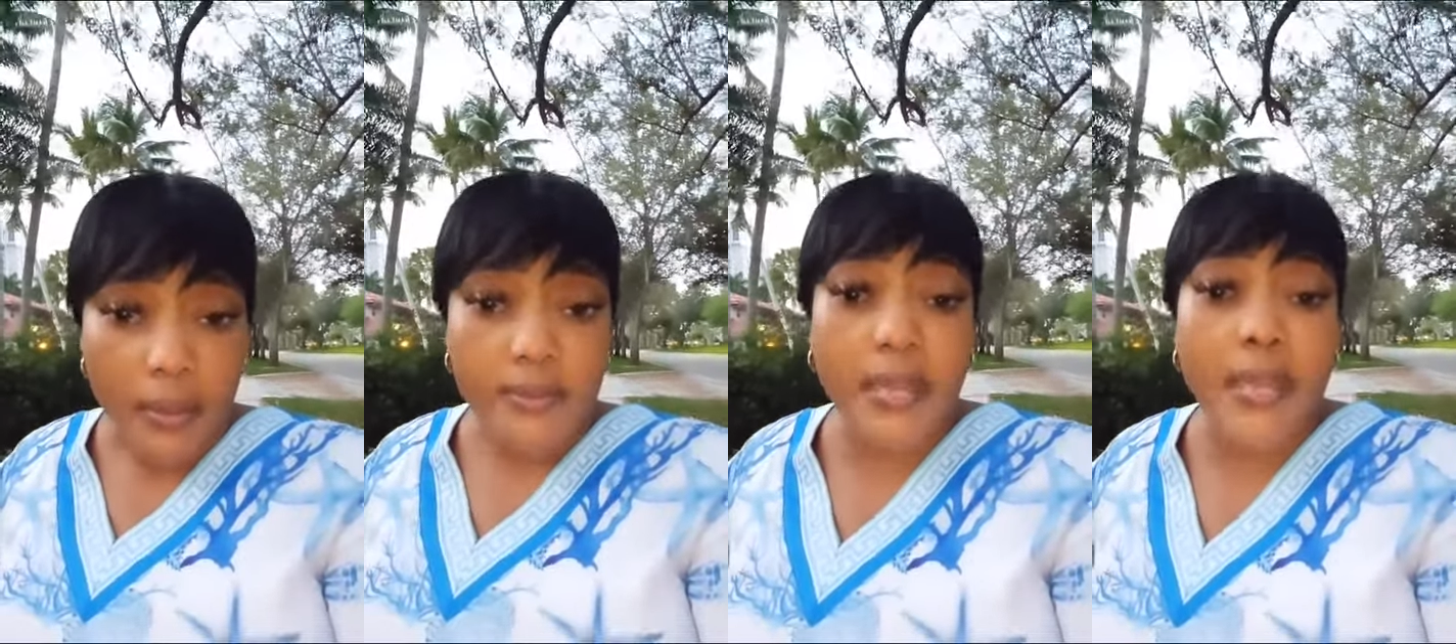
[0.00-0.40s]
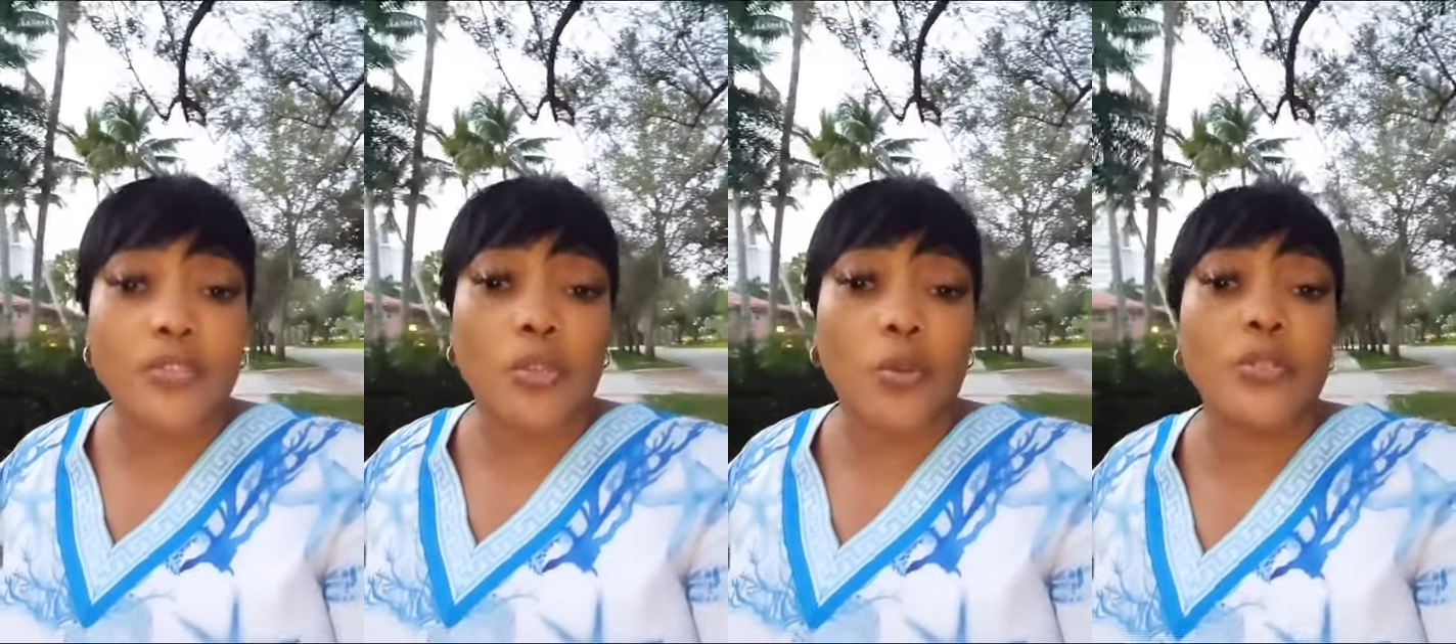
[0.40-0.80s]
Side
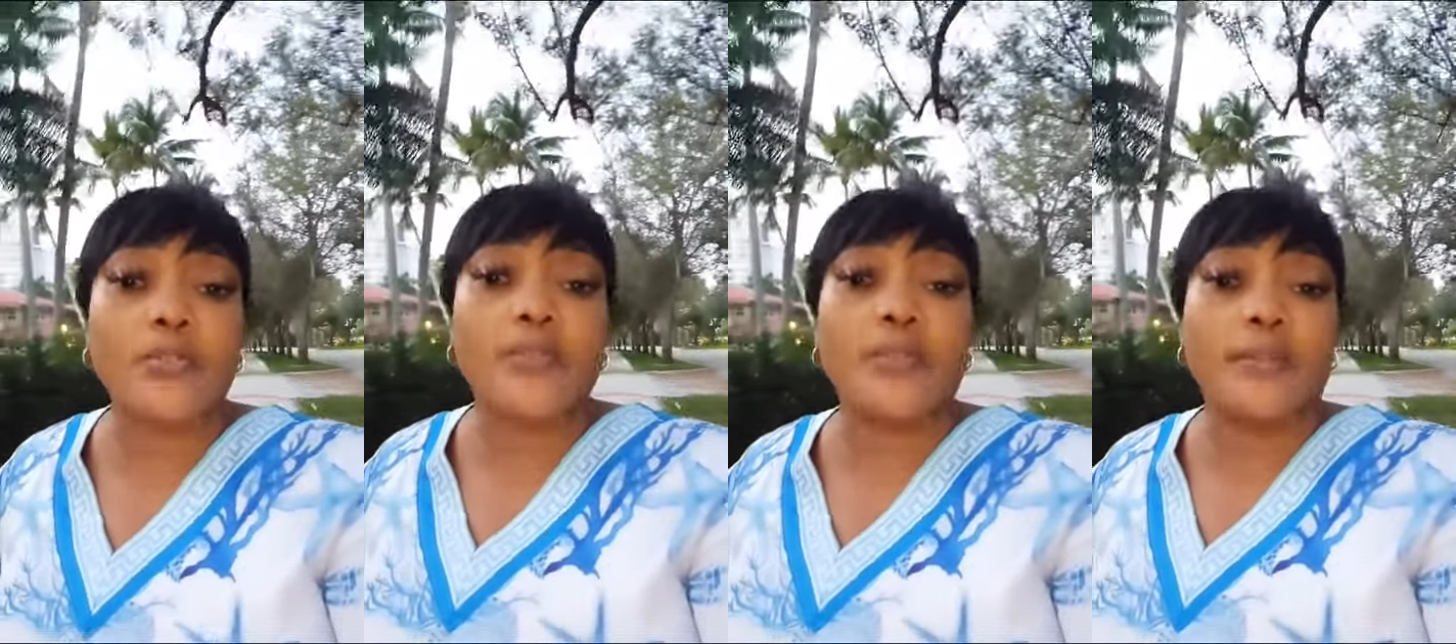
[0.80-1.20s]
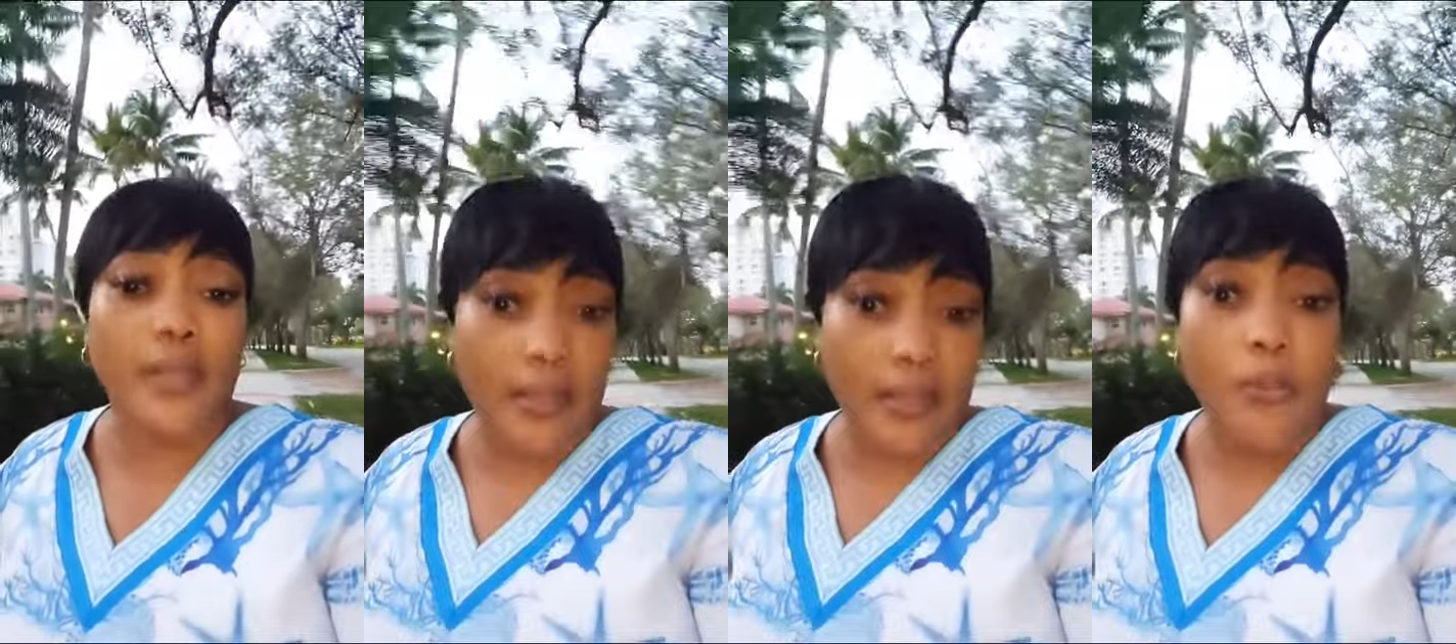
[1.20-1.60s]
chick, we still
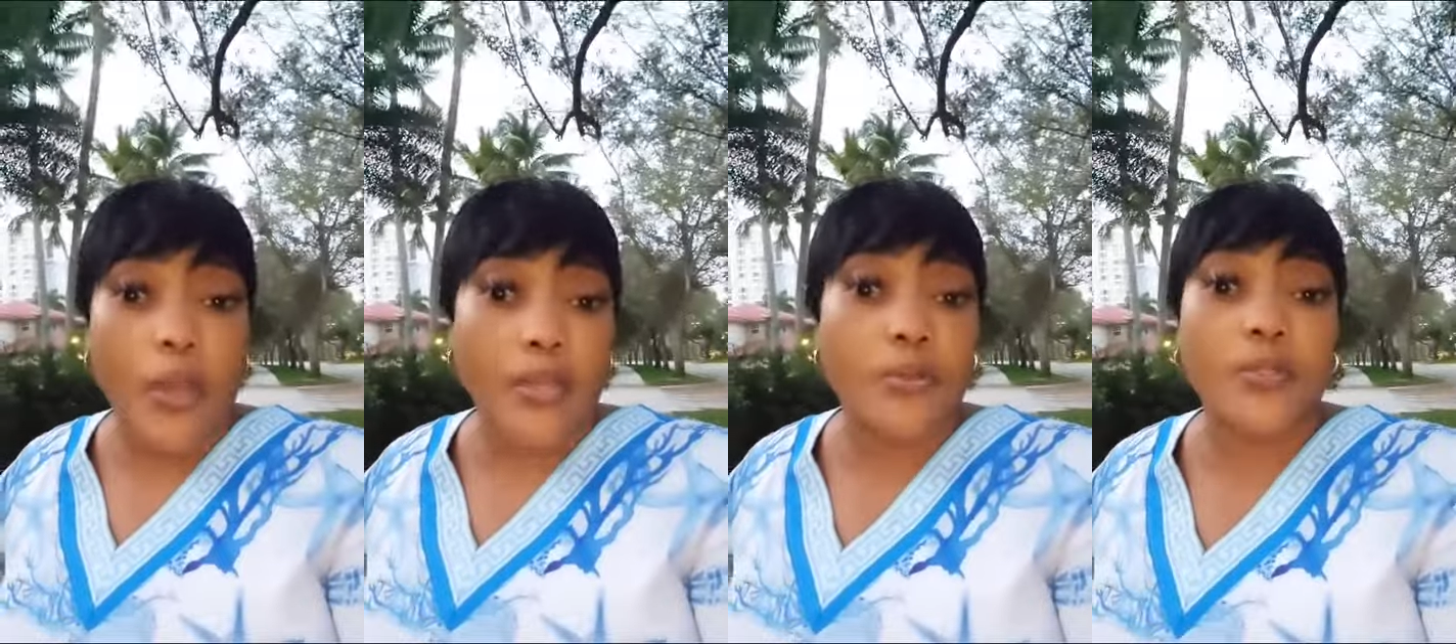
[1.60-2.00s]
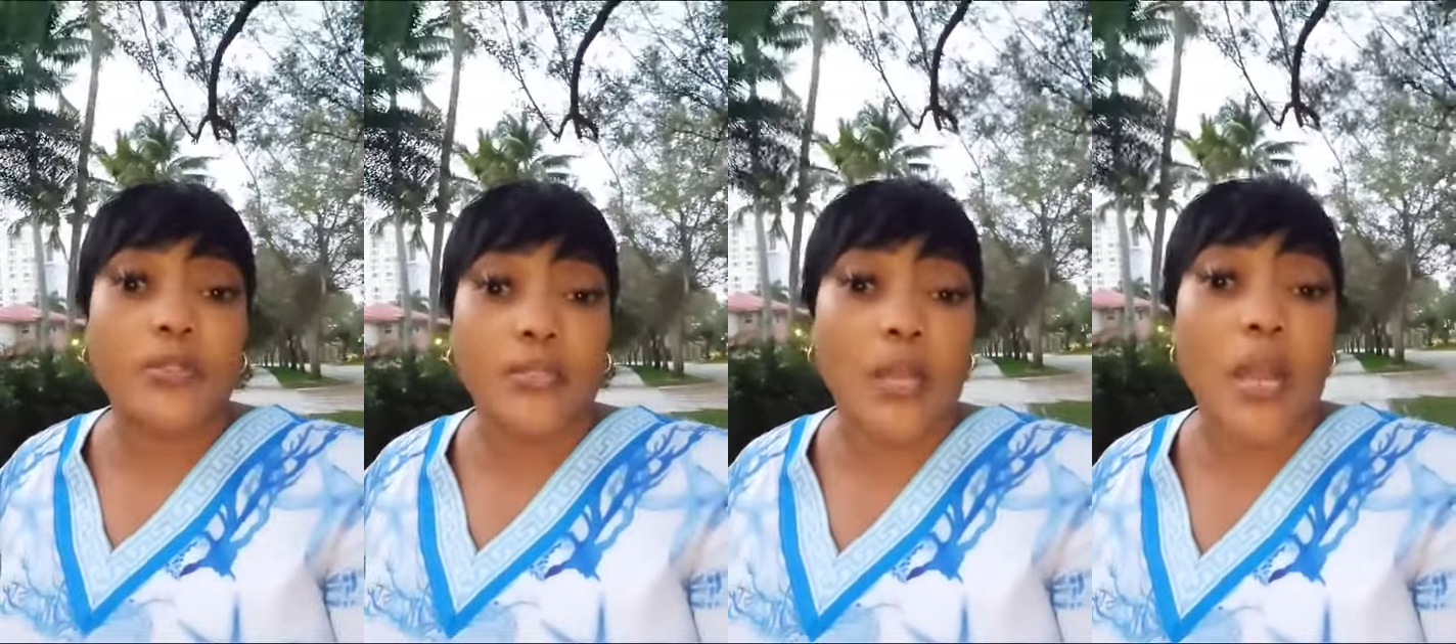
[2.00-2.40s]
take him when he will
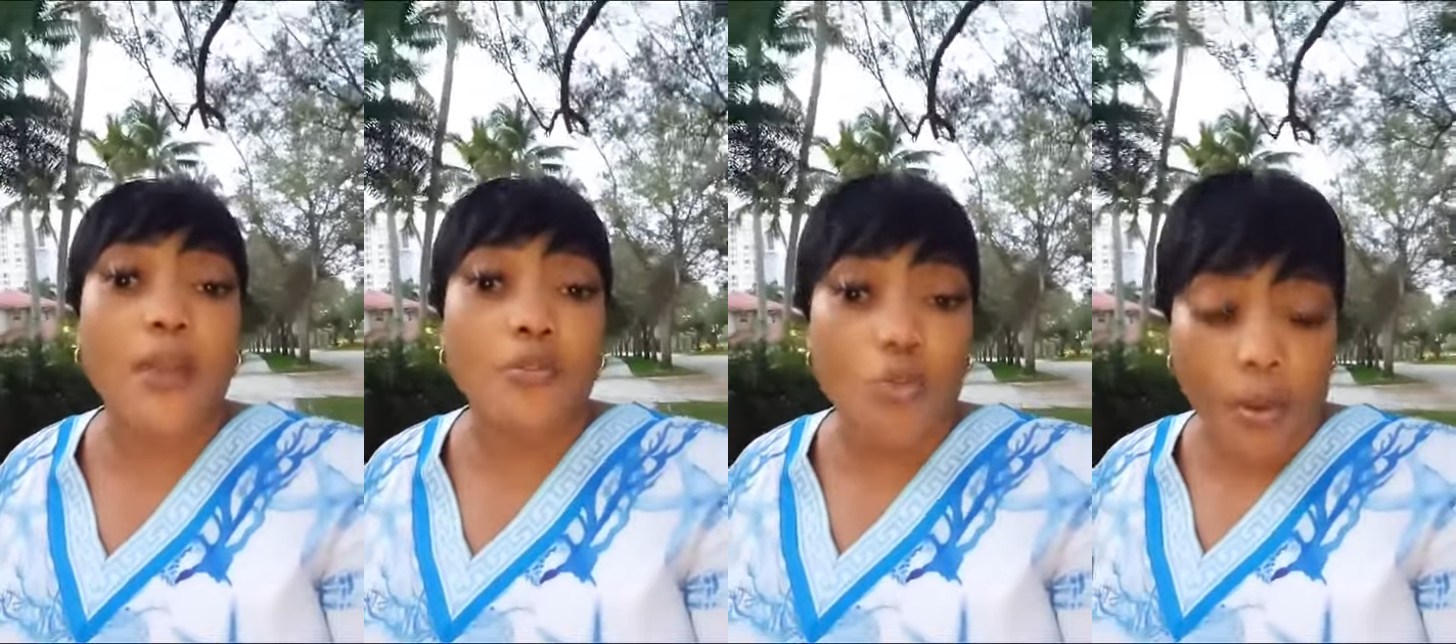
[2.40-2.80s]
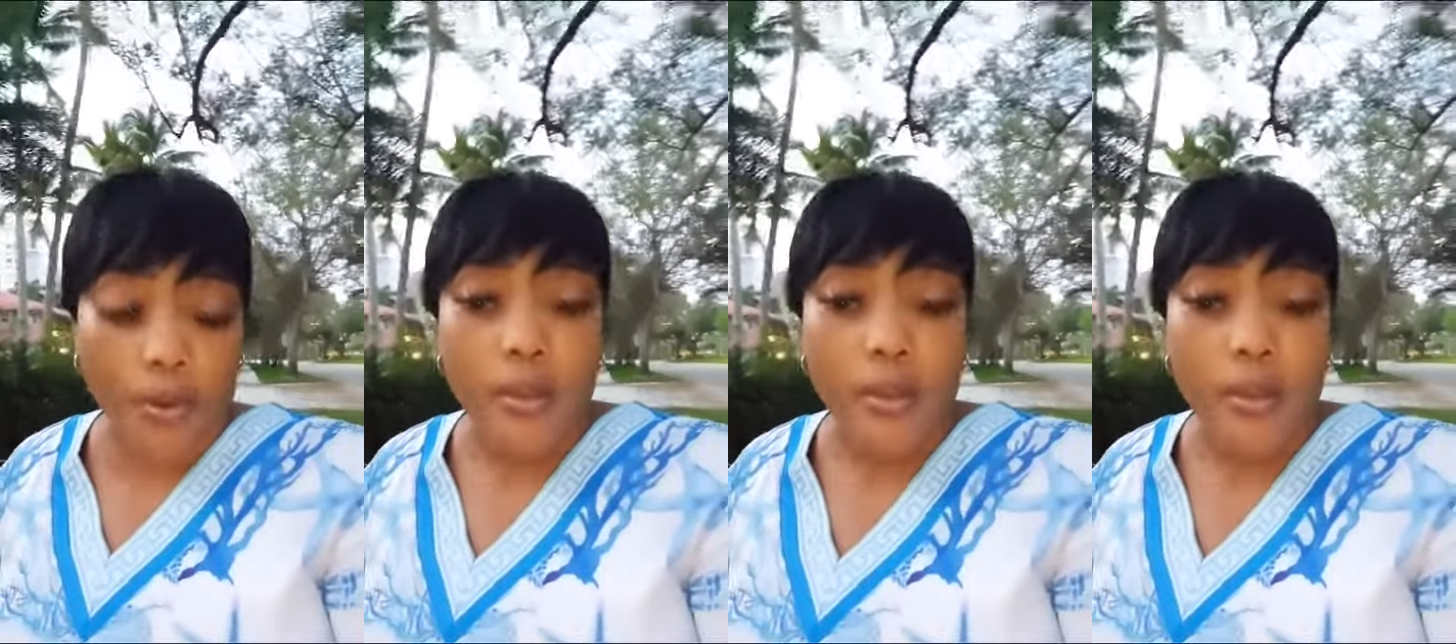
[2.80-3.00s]
still got road.